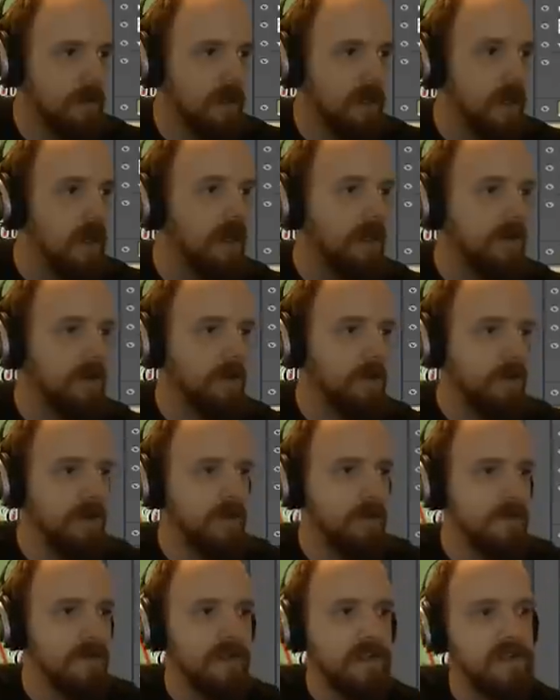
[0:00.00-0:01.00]
And I don't
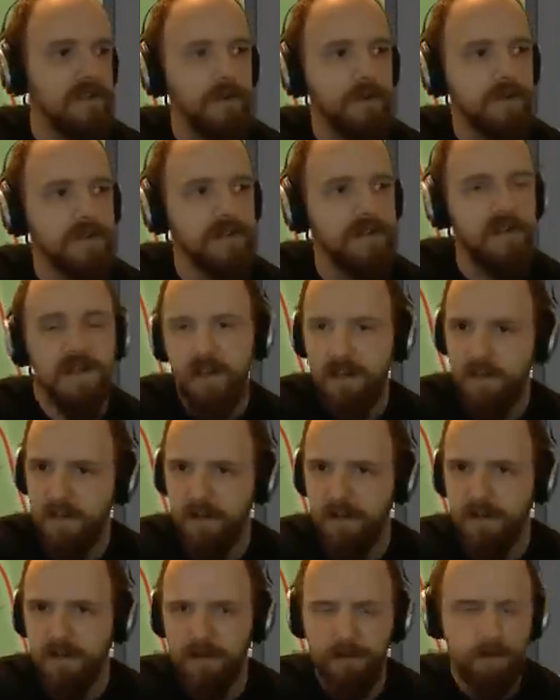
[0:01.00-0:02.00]
use these ones here
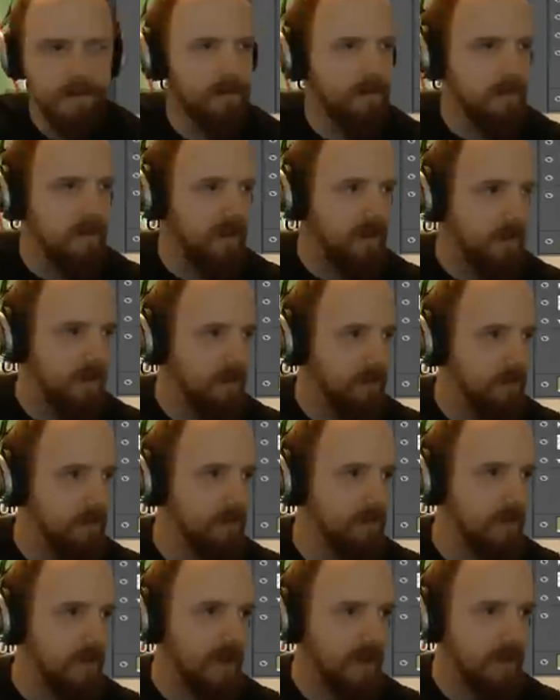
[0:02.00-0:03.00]
that are, that are
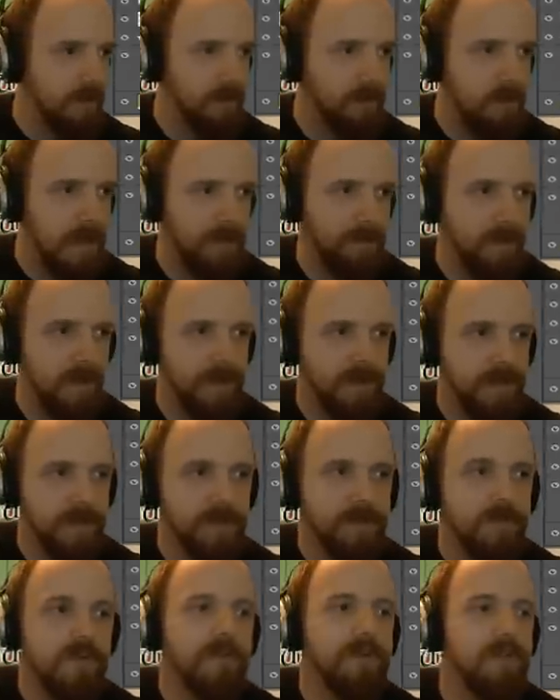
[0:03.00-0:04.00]
uh, map
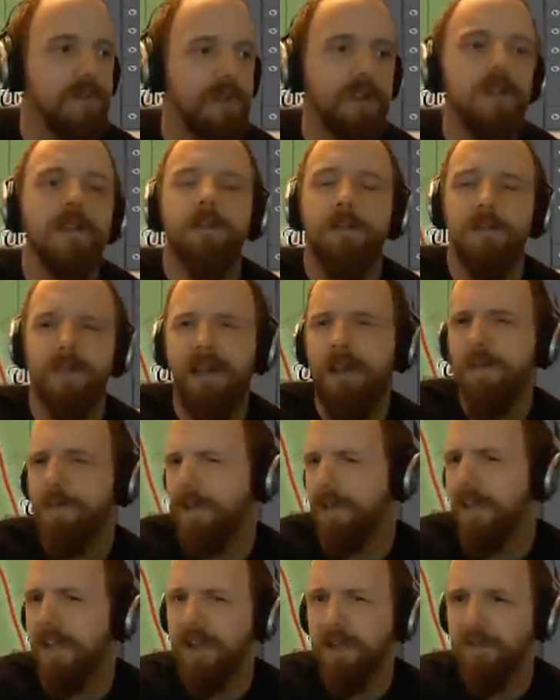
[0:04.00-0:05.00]
icons. They're
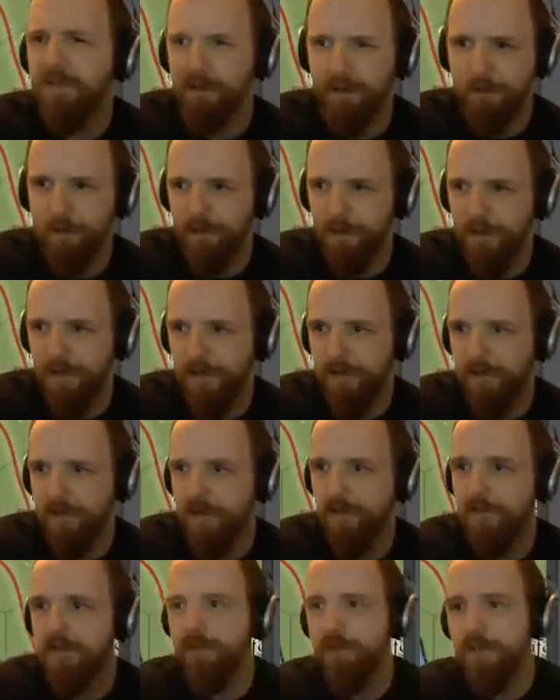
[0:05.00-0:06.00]
in there for a reason,
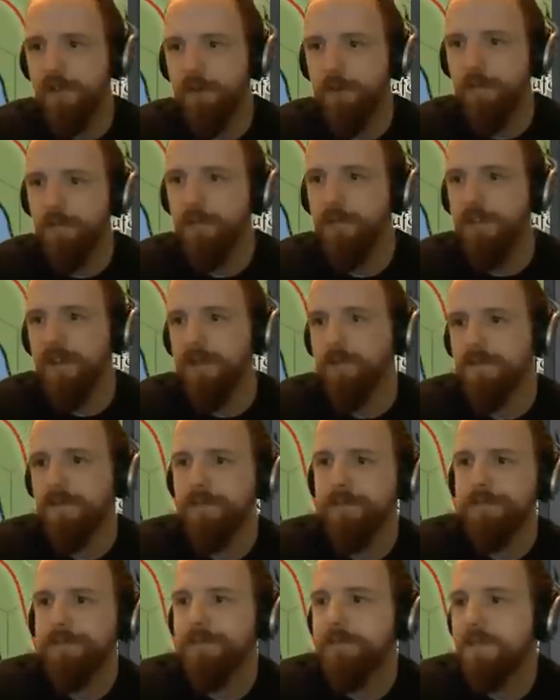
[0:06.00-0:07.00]
just to show stuff.
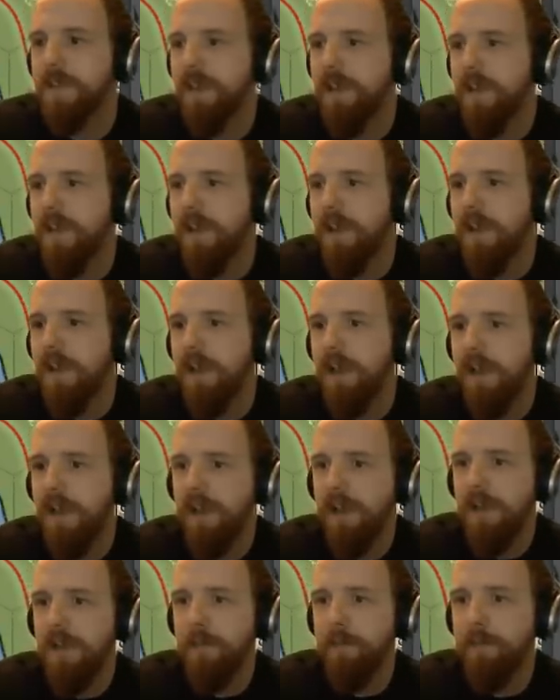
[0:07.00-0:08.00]

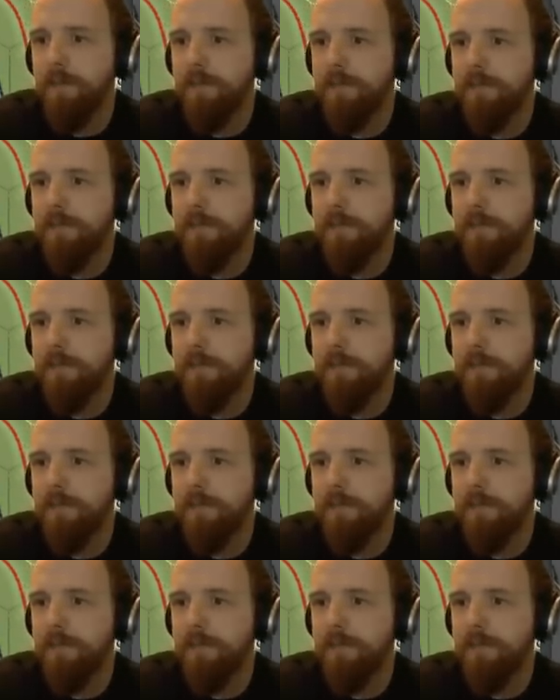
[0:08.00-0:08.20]
Um,